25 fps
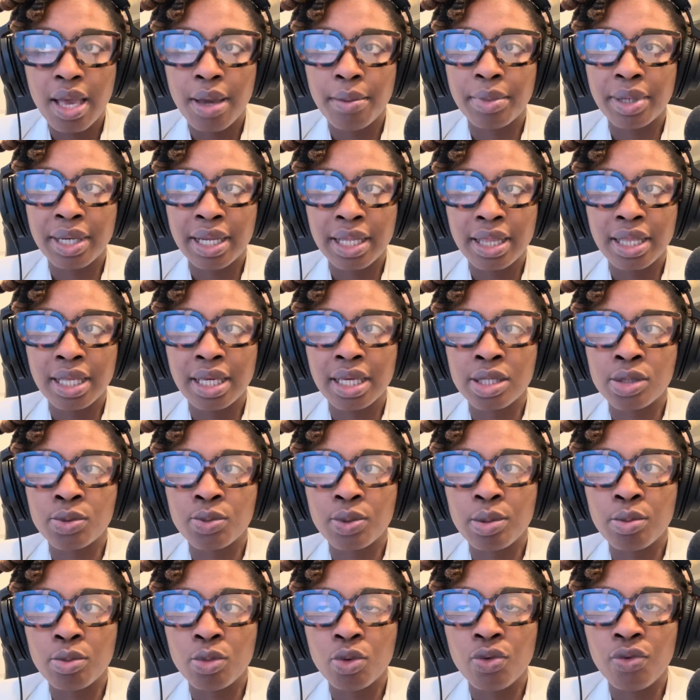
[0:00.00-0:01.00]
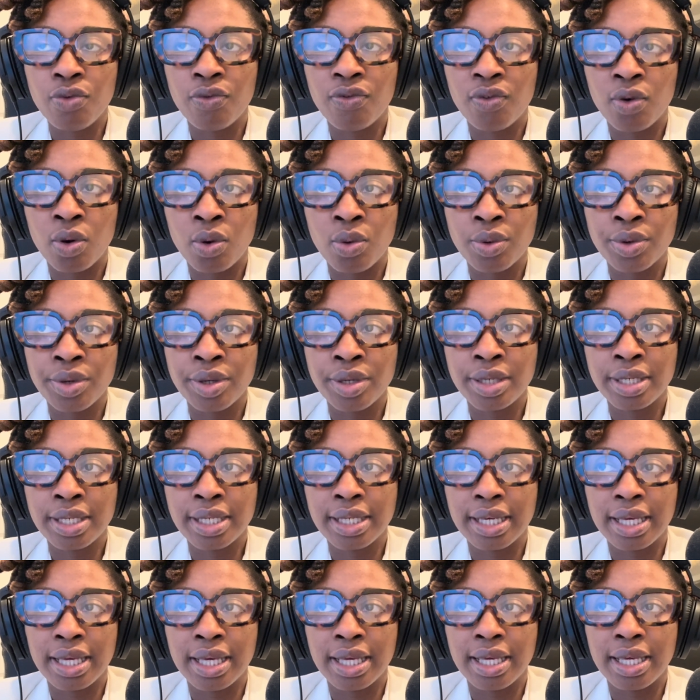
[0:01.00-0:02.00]
But I think as we move forward
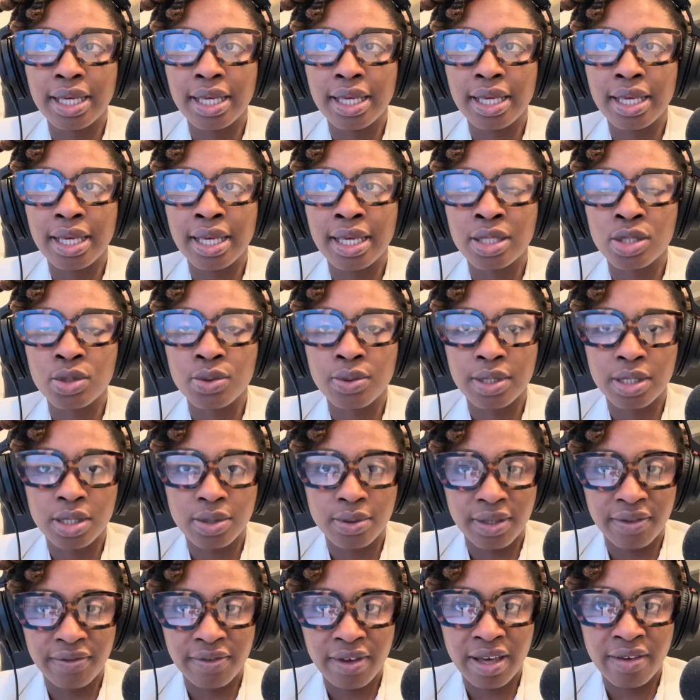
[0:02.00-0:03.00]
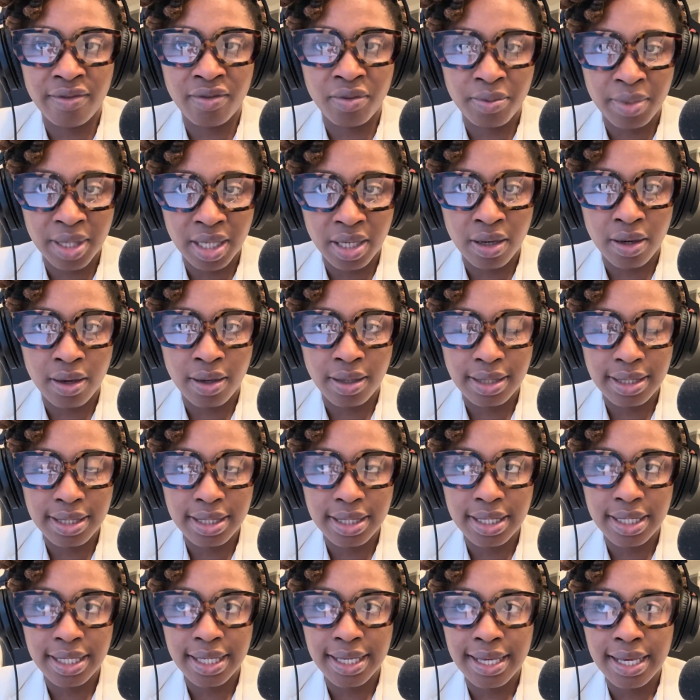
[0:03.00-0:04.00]
in 2025 and beyond,
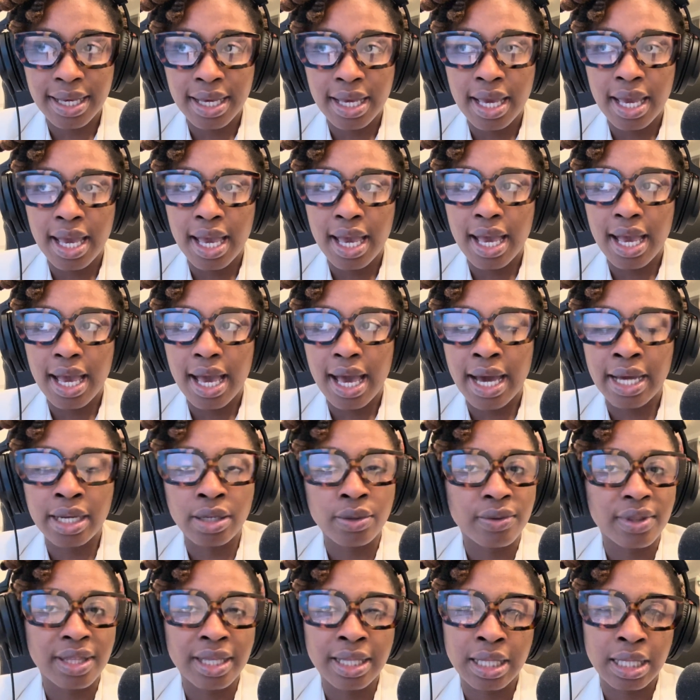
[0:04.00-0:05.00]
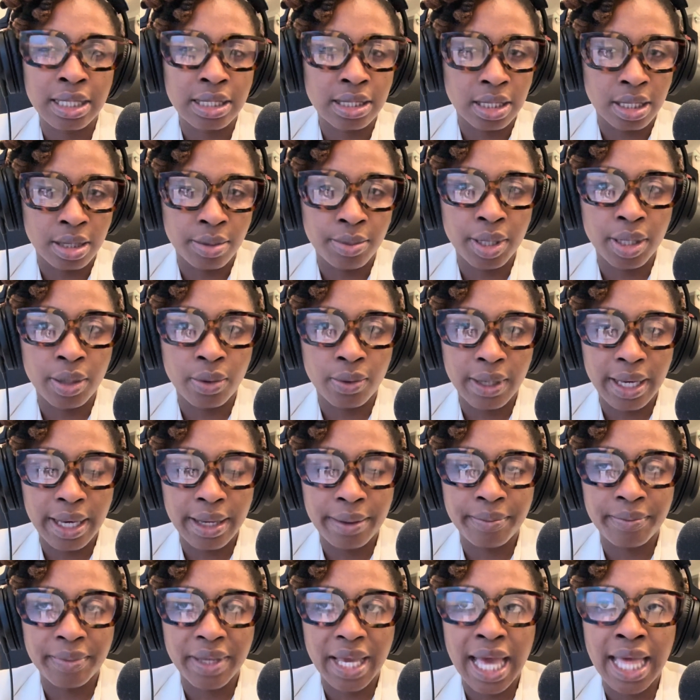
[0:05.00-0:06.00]
I don't think that's going to be okay.
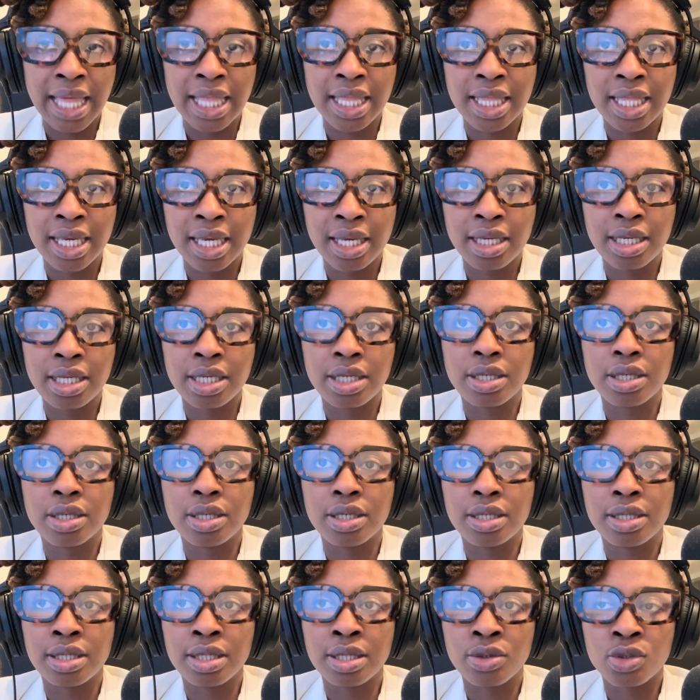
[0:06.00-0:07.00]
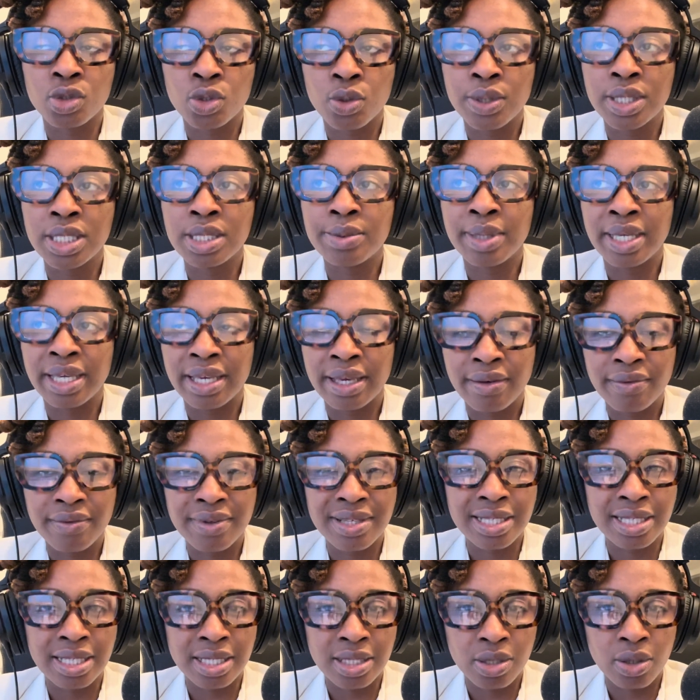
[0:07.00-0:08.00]
I think there's going to be an
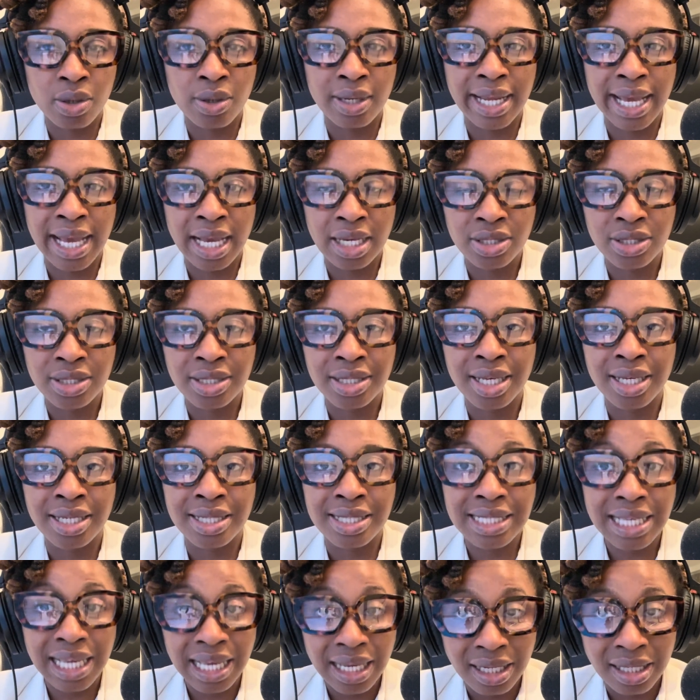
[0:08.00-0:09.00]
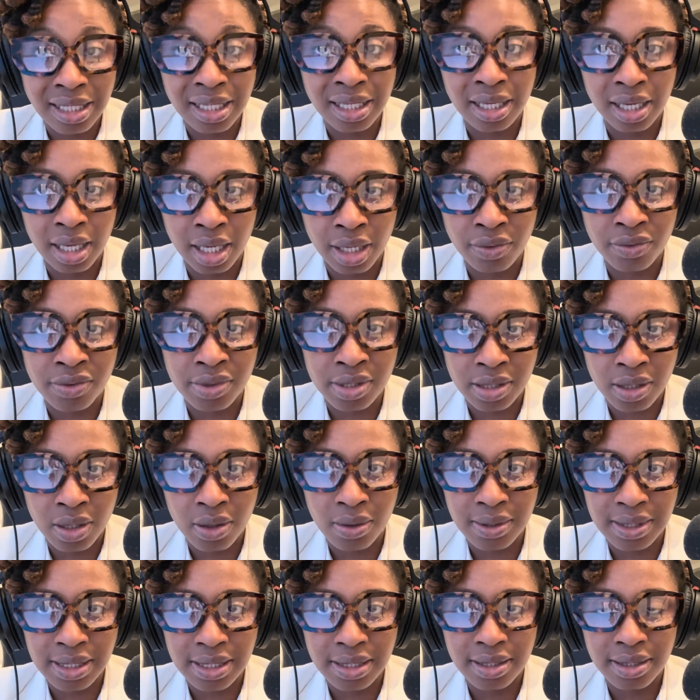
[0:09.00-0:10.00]
emphasis on actually attaining a
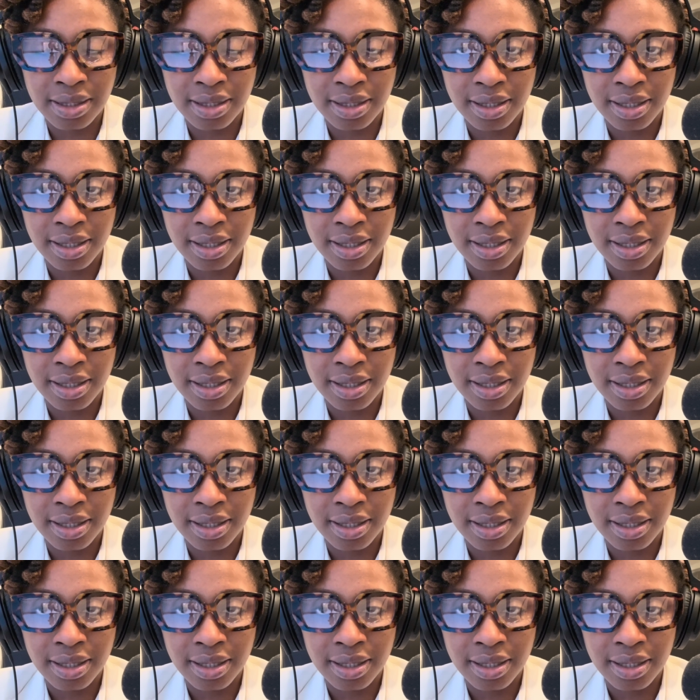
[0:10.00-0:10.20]
result.